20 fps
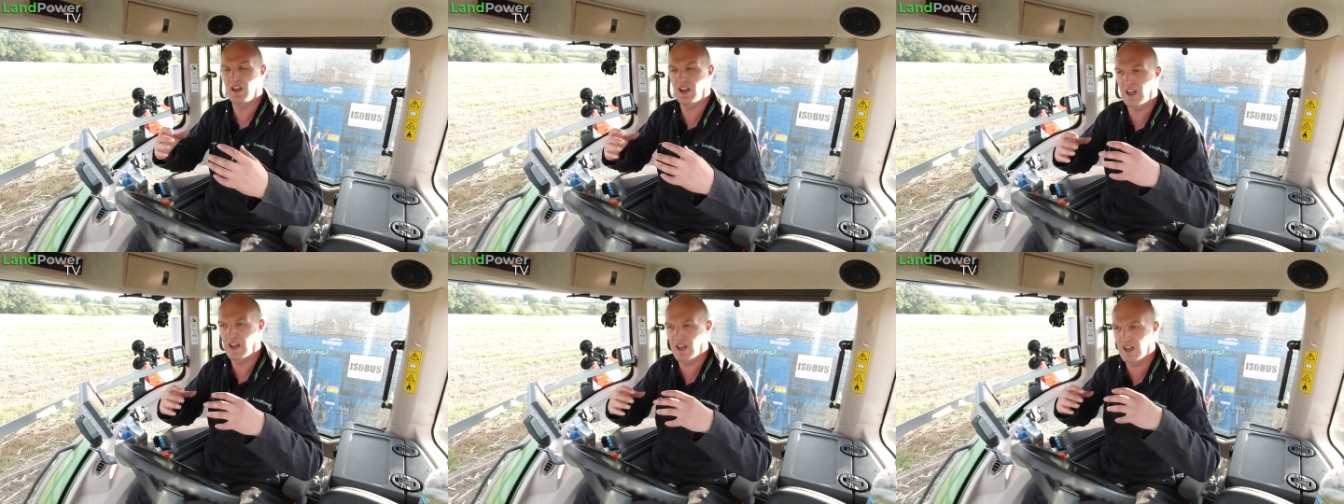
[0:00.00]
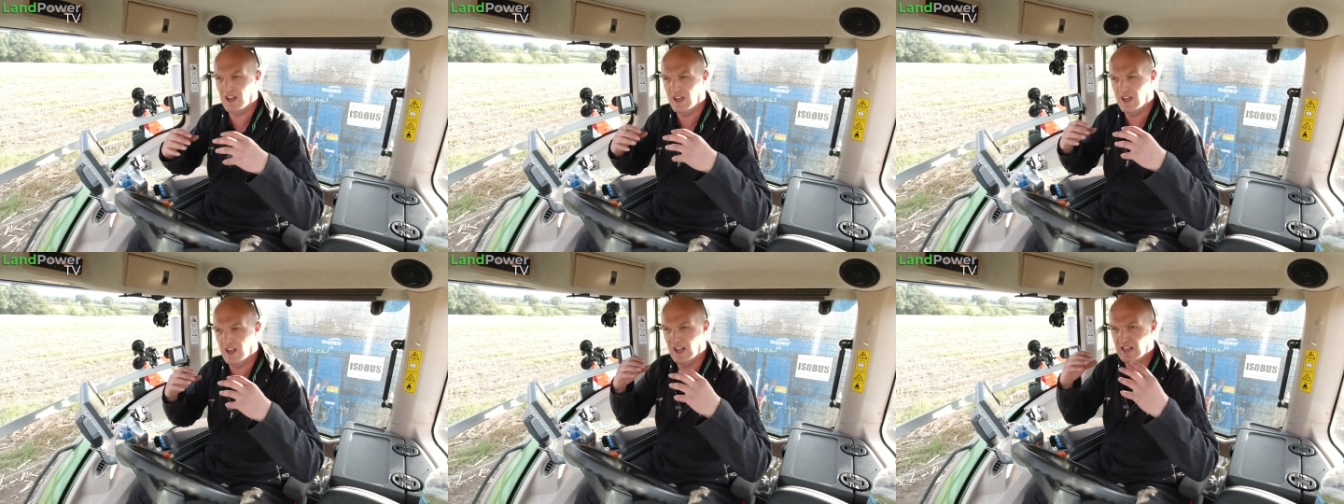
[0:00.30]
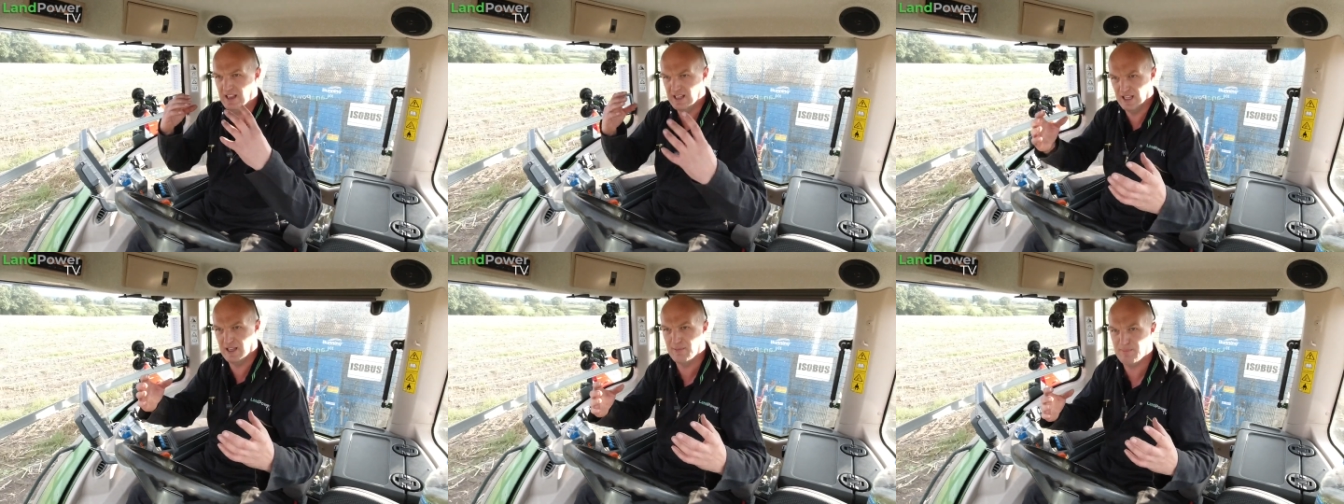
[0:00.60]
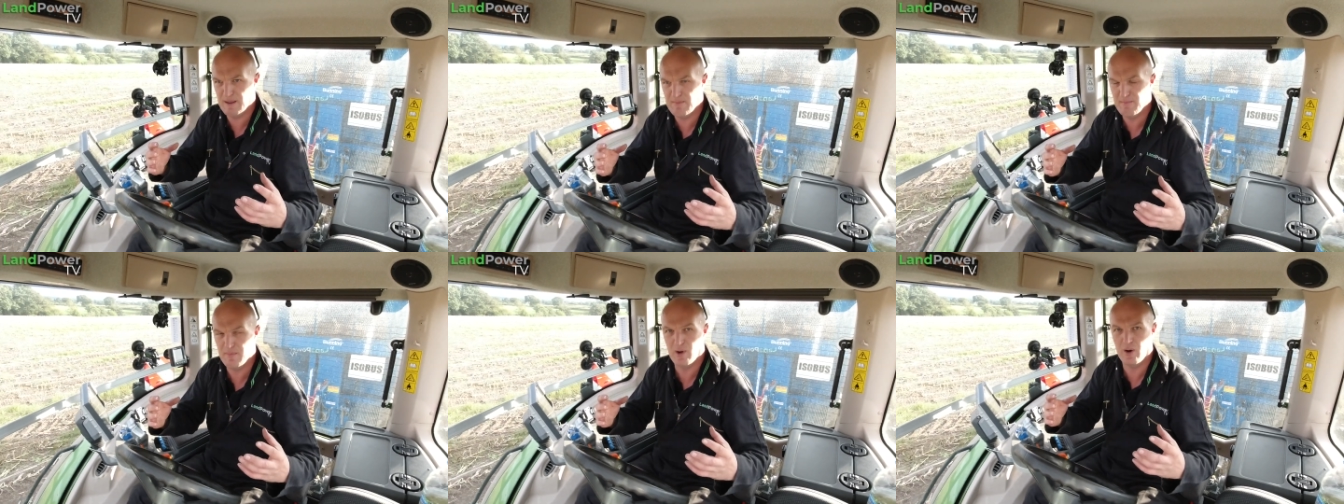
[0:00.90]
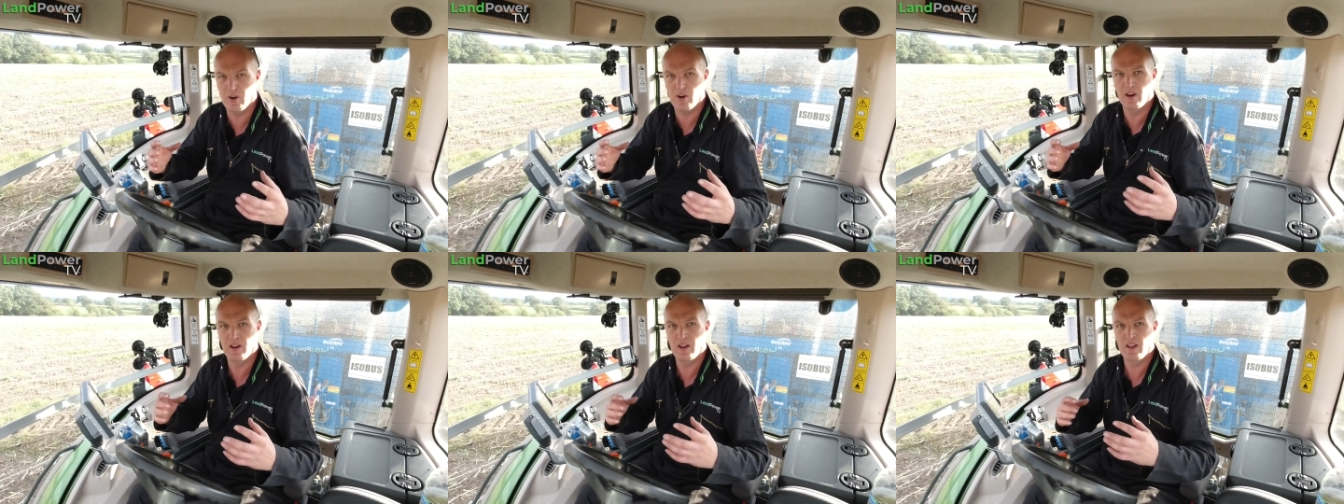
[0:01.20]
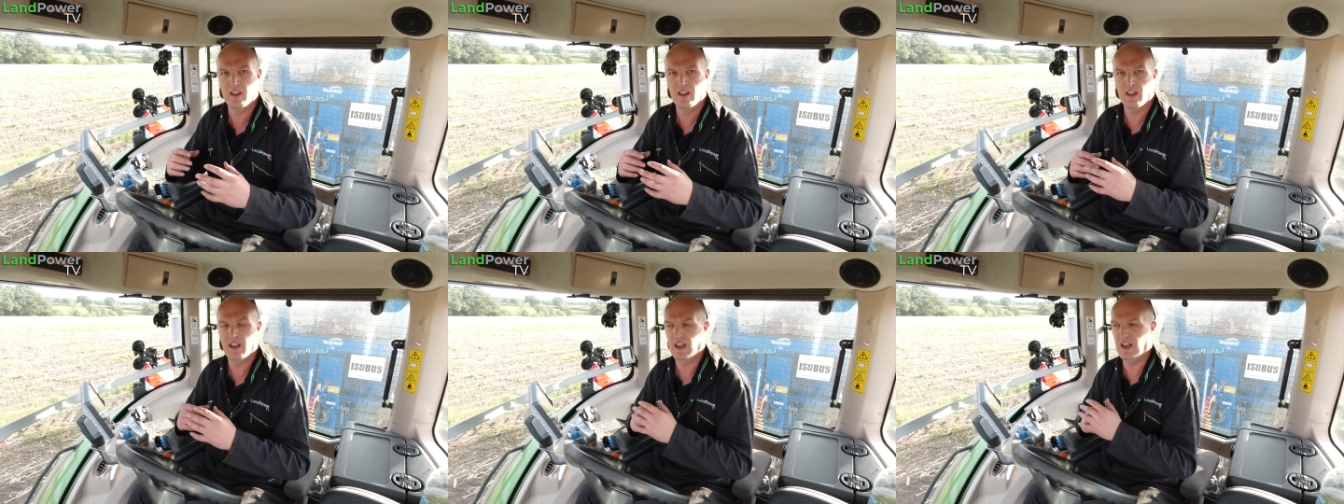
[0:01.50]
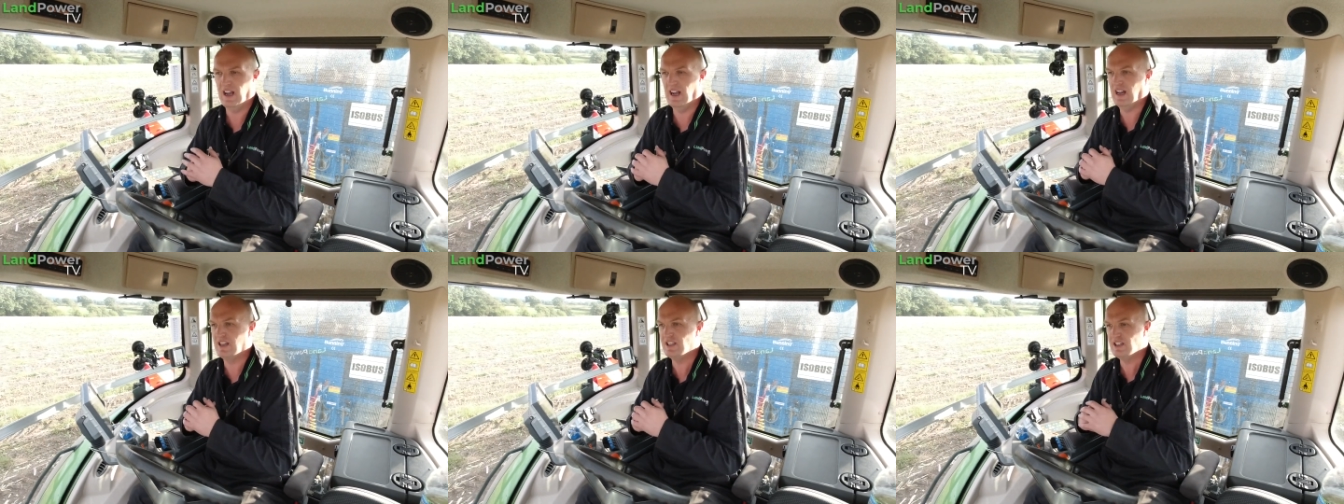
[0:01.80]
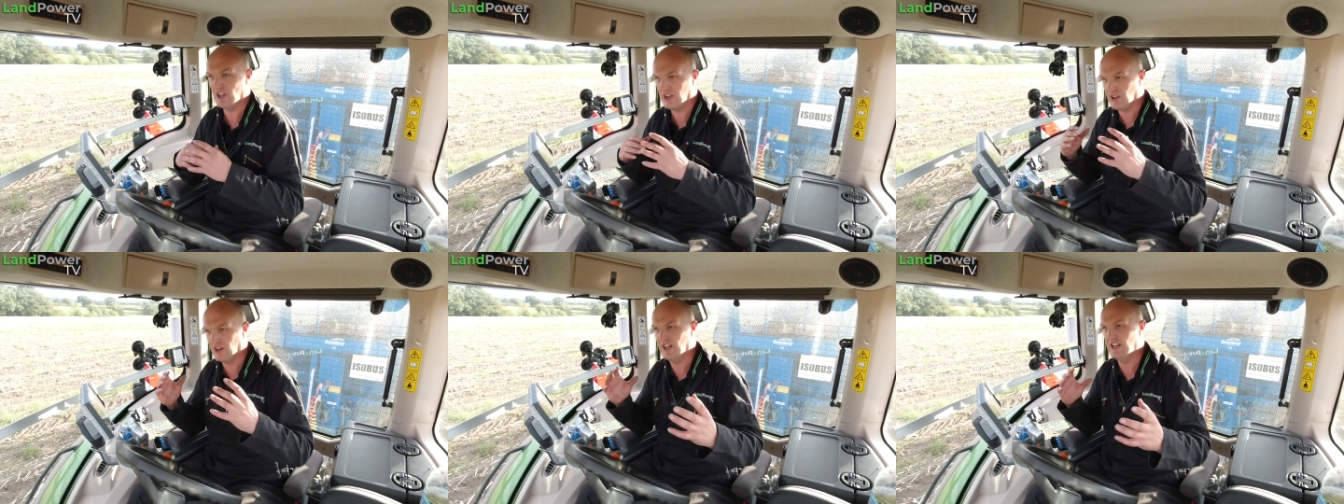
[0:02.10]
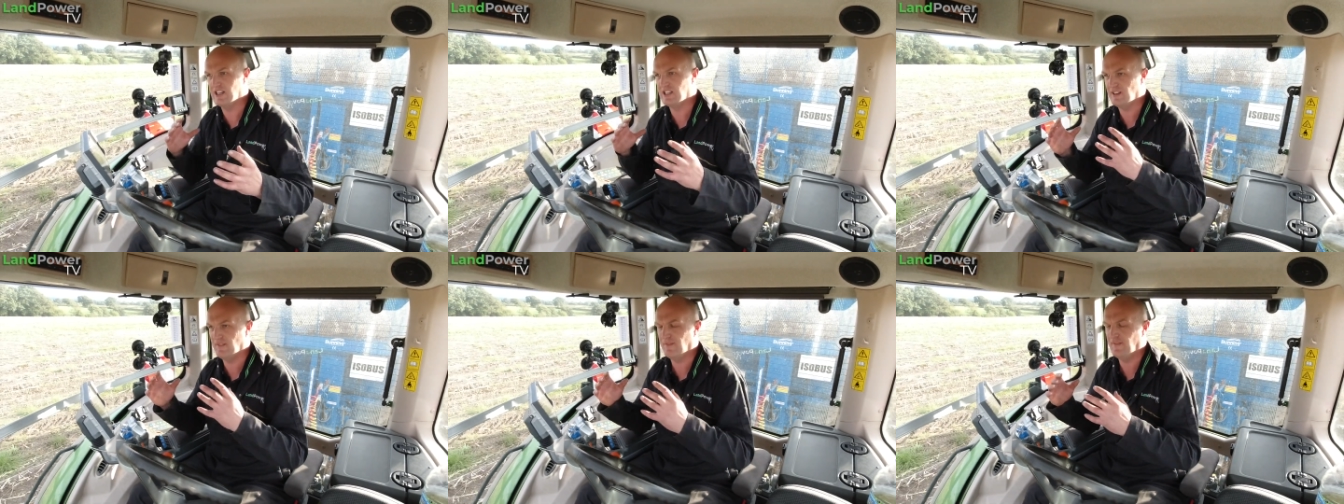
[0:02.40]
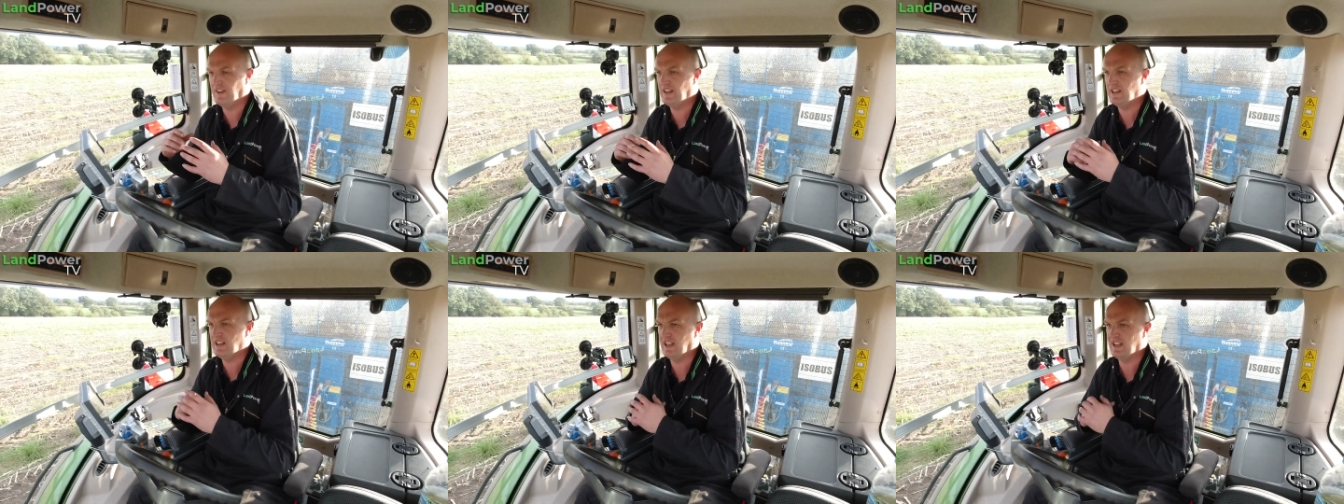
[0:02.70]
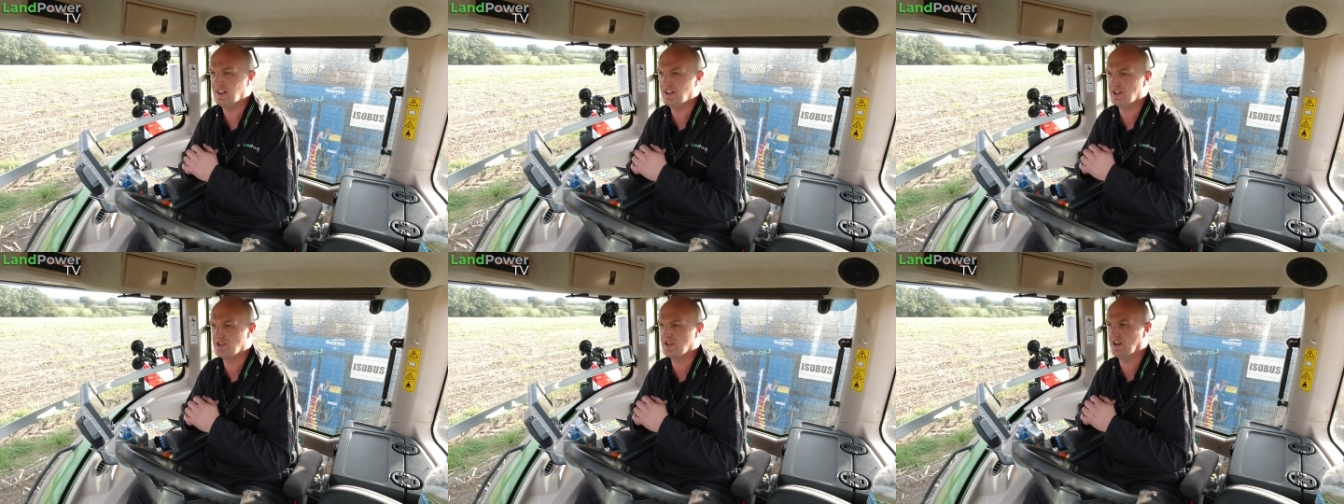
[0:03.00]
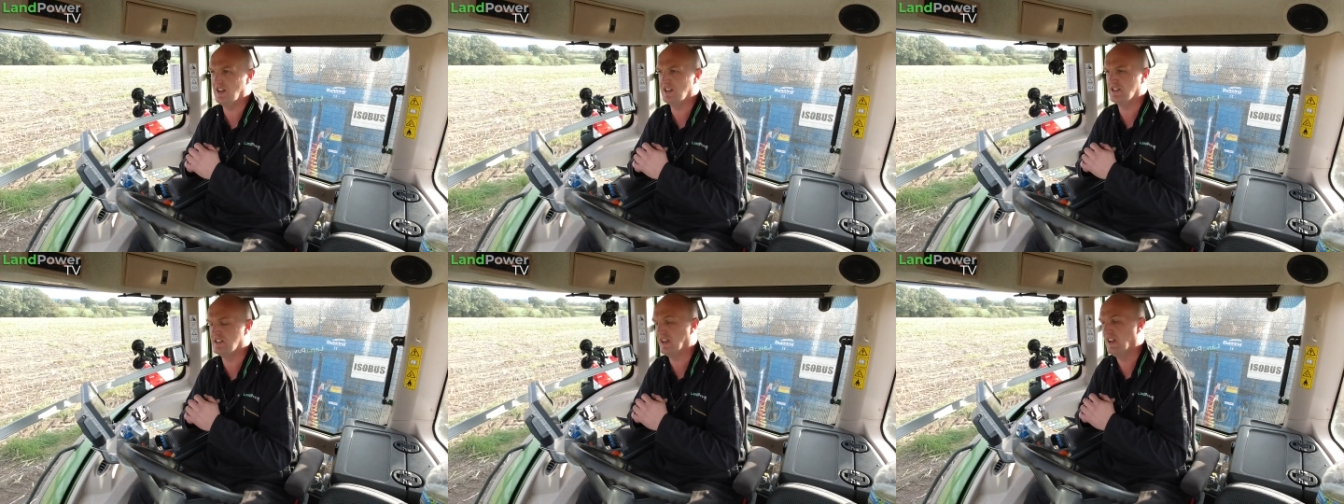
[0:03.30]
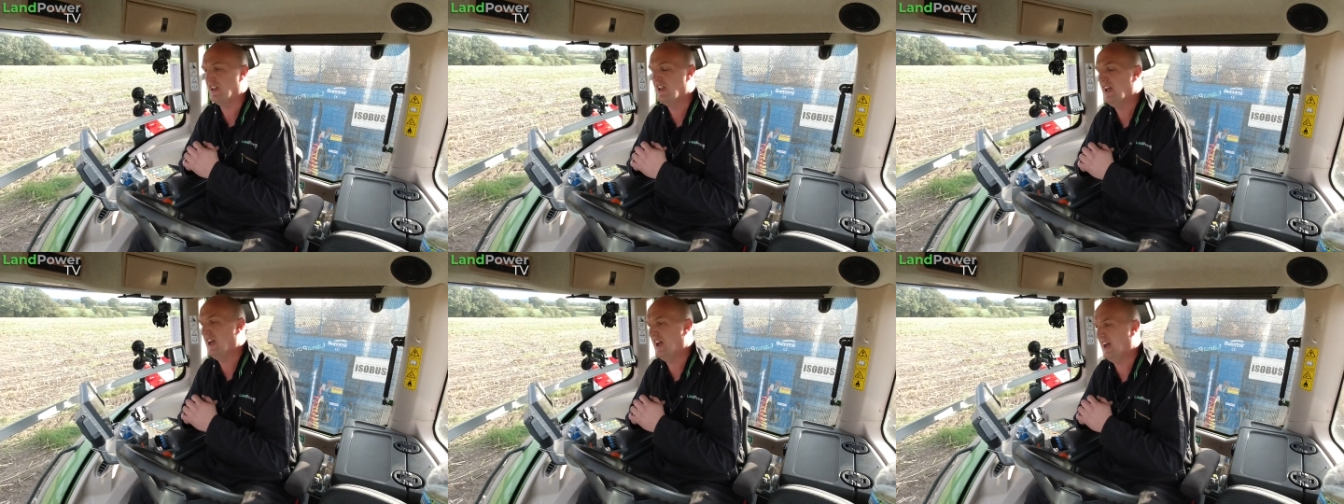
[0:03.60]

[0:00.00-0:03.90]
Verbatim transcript: uh, a little bit more and you could actually feel it in the tractor.